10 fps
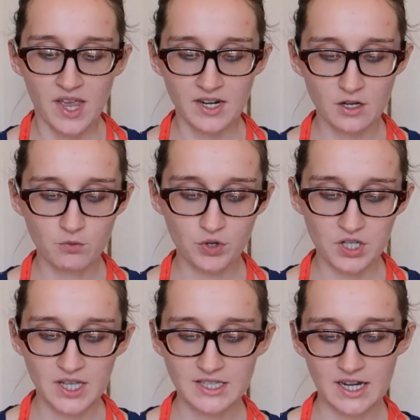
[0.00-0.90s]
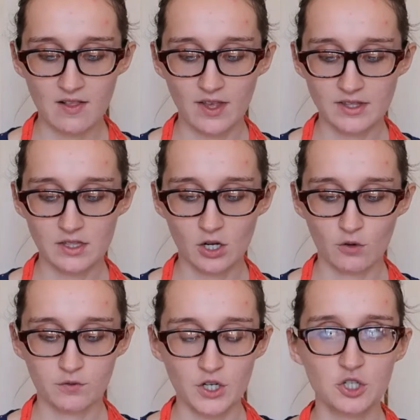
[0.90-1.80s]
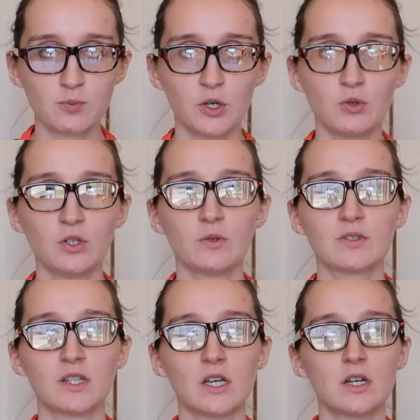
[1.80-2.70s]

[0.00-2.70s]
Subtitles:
And I really like that. I like that there are fresh produce,